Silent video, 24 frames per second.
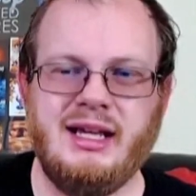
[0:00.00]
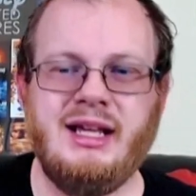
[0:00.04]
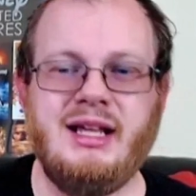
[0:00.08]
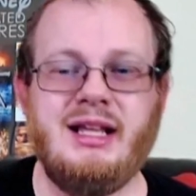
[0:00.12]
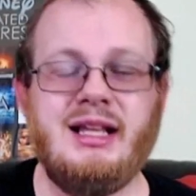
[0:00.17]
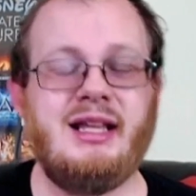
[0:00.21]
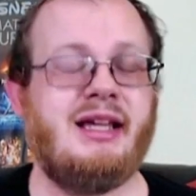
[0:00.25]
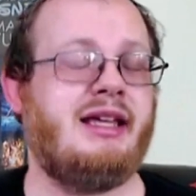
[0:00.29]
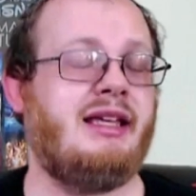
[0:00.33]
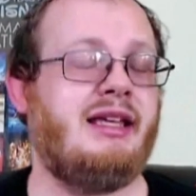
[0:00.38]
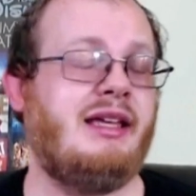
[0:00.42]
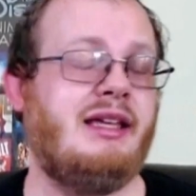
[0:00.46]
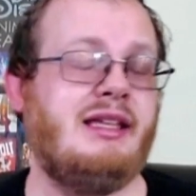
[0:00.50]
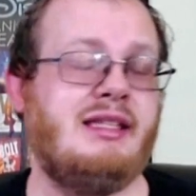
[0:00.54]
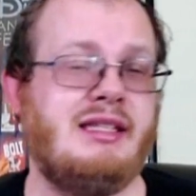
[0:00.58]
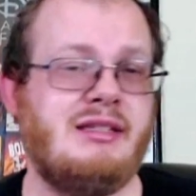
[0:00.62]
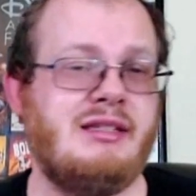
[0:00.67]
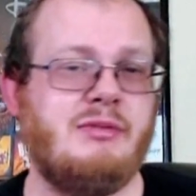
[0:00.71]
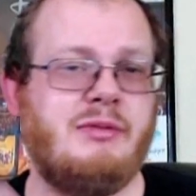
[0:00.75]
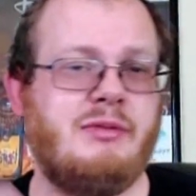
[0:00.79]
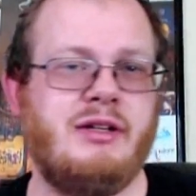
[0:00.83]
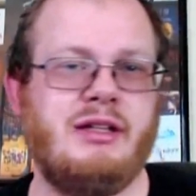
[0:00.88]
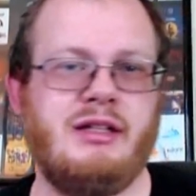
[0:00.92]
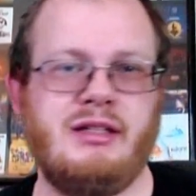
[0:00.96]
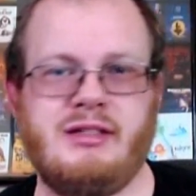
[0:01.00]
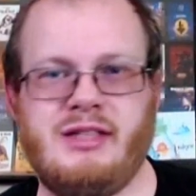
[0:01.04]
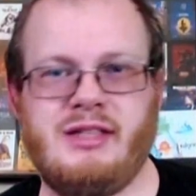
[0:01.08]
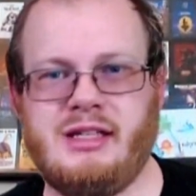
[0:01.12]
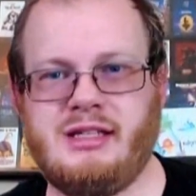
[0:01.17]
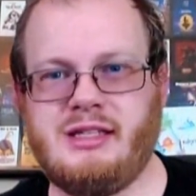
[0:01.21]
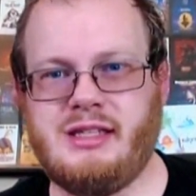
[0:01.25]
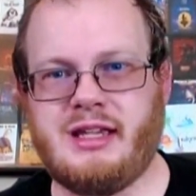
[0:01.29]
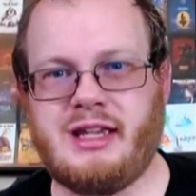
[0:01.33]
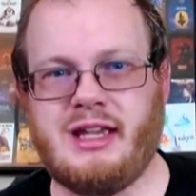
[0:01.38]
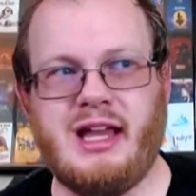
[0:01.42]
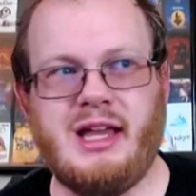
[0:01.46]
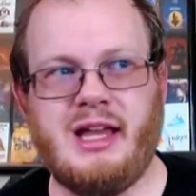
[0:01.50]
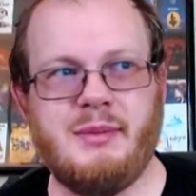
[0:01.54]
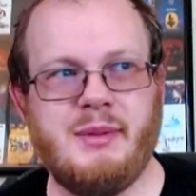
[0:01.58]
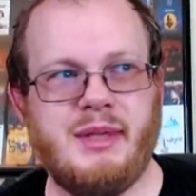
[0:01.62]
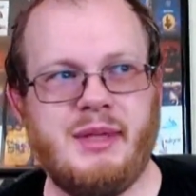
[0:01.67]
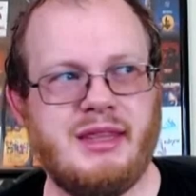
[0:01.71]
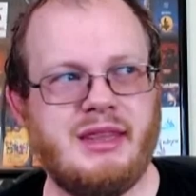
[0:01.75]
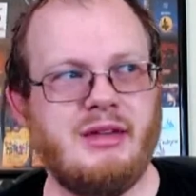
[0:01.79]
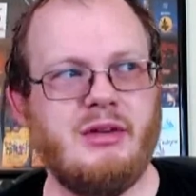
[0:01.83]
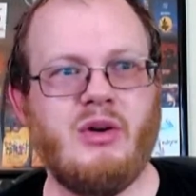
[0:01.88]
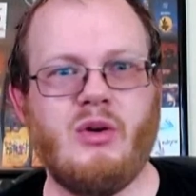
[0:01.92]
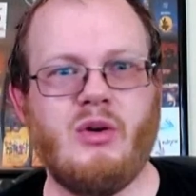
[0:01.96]
Like it's just one of those things. Like I'm like
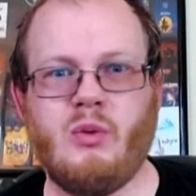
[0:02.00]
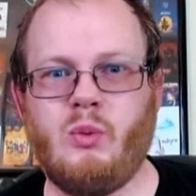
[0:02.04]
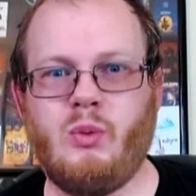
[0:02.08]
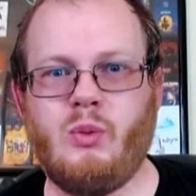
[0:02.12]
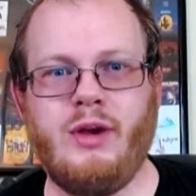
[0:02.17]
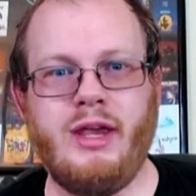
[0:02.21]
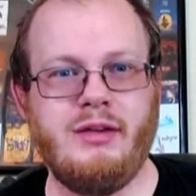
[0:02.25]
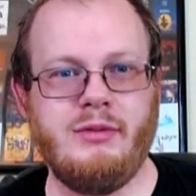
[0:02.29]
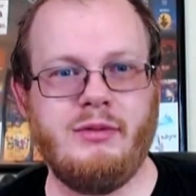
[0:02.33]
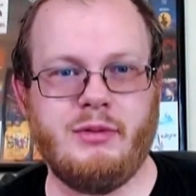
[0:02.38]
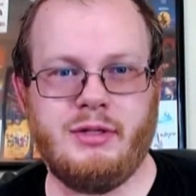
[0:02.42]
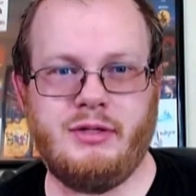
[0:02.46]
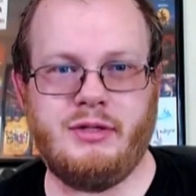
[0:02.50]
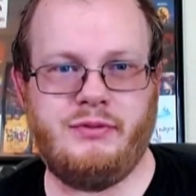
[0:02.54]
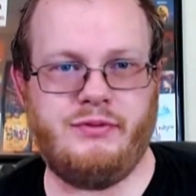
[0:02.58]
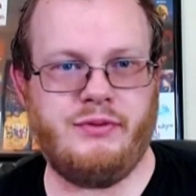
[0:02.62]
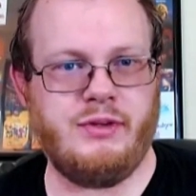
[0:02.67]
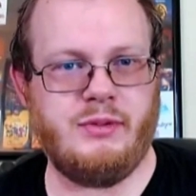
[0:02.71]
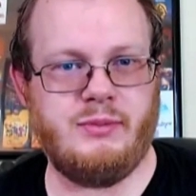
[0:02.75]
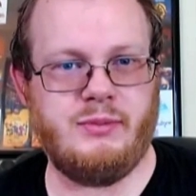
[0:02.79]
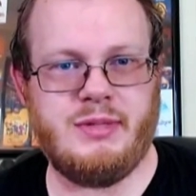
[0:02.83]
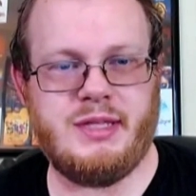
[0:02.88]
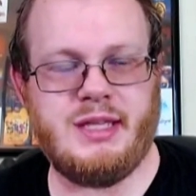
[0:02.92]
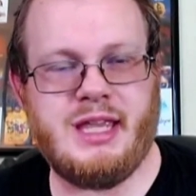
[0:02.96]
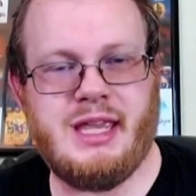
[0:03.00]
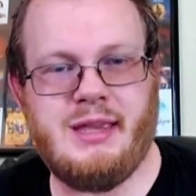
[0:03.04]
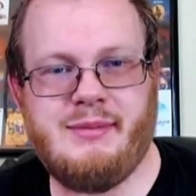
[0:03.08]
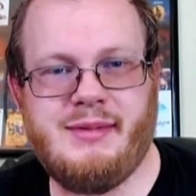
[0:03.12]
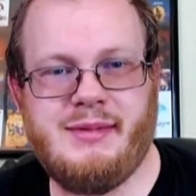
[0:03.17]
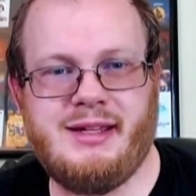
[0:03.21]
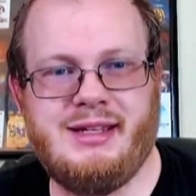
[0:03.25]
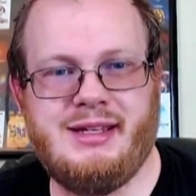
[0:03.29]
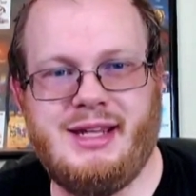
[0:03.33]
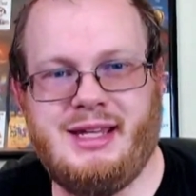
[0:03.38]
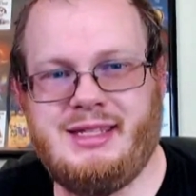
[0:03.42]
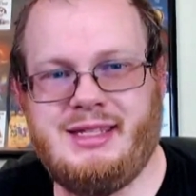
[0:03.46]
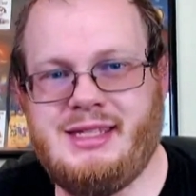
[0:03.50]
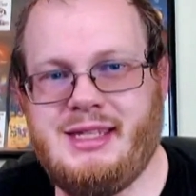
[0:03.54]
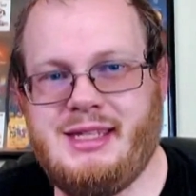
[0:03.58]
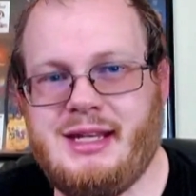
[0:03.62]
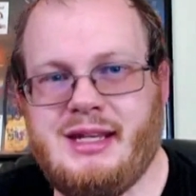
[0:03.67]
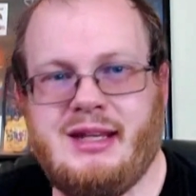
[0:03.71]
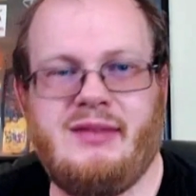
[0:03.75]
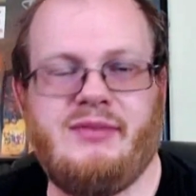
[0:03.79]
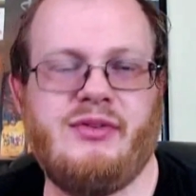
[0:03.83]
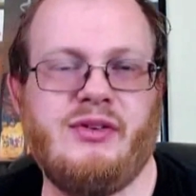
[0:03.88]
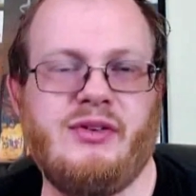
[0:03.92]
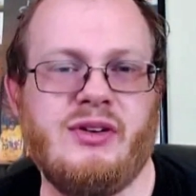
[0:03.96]
there are way worse films that came out in
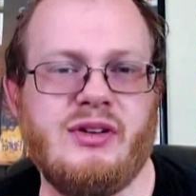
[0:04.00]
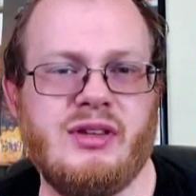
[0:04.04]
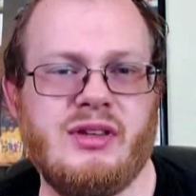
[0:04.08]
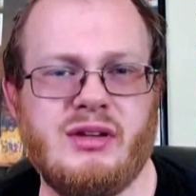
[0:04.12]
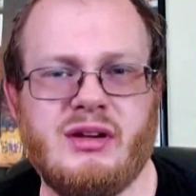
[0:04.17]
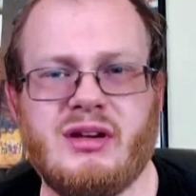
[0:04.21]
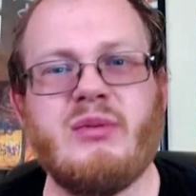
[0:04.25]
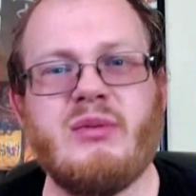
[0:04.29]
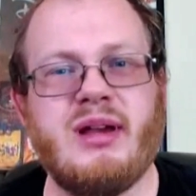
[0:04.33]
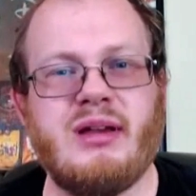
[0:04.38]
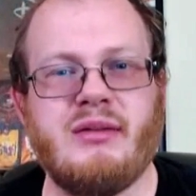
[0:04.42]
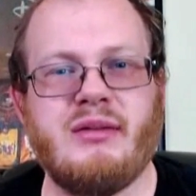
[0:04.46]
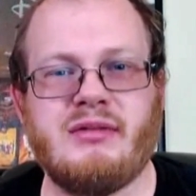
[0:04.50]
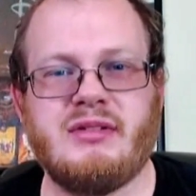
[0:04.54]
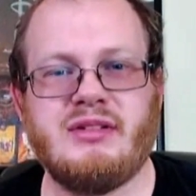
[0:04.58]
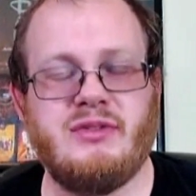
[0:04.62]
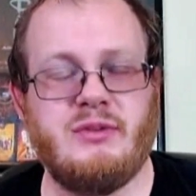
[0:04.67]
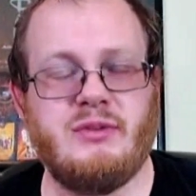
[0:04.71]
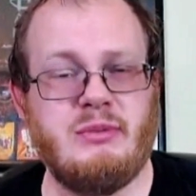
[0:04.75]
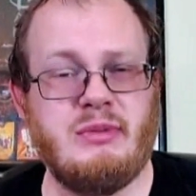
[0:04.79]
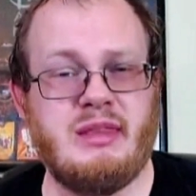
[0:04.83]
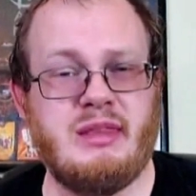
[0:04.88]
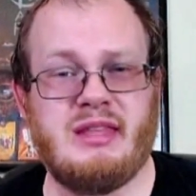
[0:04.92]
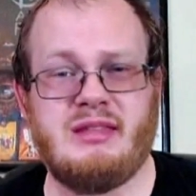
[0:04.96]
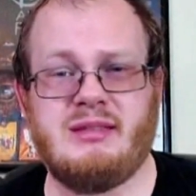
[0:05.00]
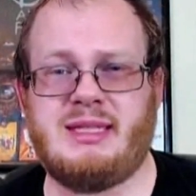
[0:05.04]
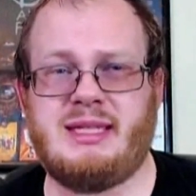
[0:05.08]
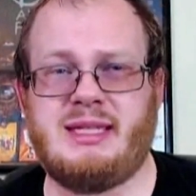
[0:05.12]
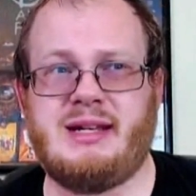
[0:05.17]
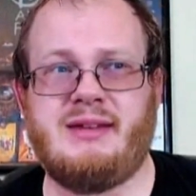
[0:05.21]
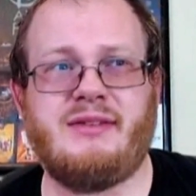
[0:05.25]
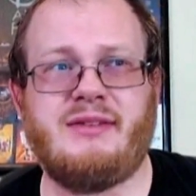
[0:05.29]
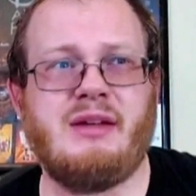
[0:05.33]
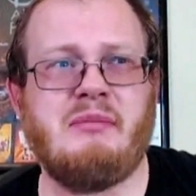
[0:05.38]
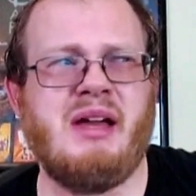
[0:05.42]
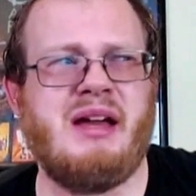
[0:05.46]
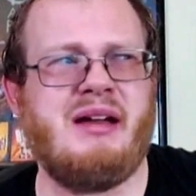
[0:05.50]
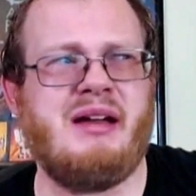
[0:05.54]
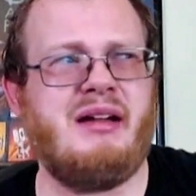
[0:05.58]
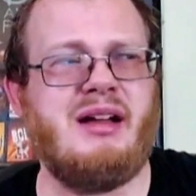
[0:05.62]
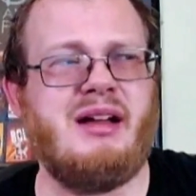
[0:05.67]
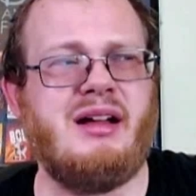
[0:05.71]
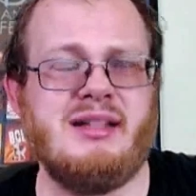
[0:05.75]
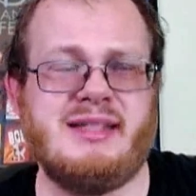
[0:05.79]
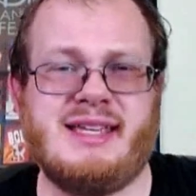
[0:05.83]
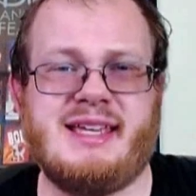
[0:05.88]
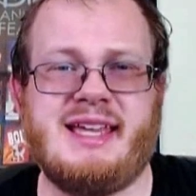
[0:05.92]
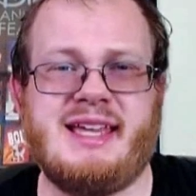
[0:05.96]
1994. There are way worse films that have come out
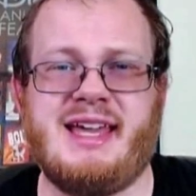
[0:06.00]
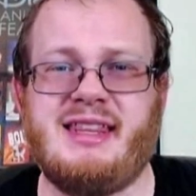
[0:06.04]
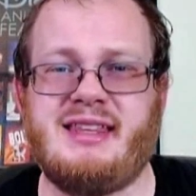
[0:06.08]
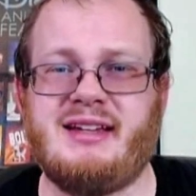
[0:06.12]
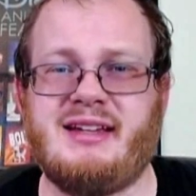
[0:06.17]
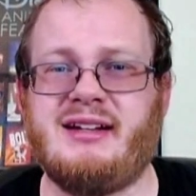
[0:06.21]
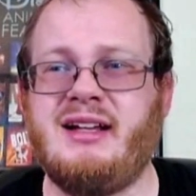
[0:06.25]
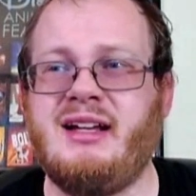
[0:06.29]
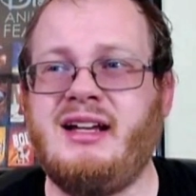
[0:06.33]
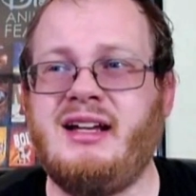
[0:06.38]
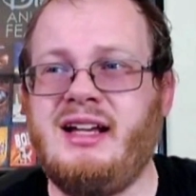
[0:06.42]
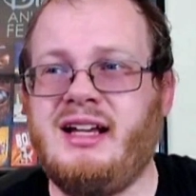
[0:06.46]
altogether.